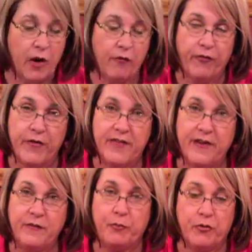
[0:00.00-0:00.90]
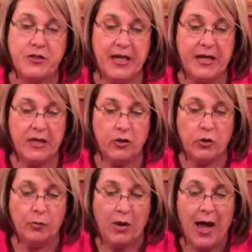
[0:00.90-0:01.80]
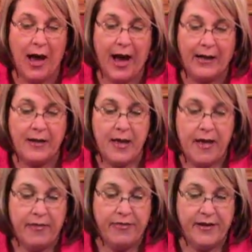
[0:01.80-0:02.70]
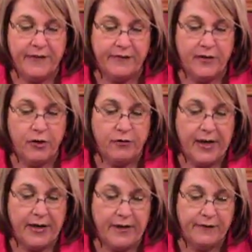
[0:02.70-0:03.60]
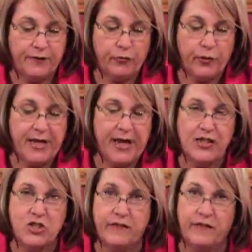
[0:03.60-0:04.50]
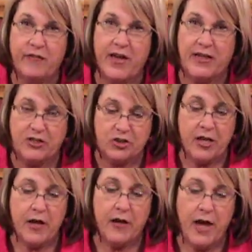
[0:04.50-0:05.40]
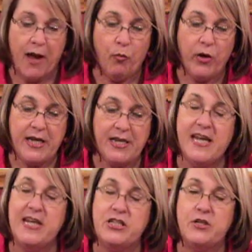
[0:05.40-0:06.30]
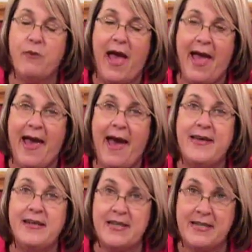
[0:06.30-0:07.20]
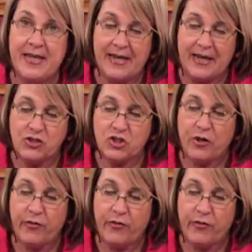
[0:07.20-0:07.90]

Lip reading: So for this particular block, this unit is 3 inches finished, and we need to add an inch.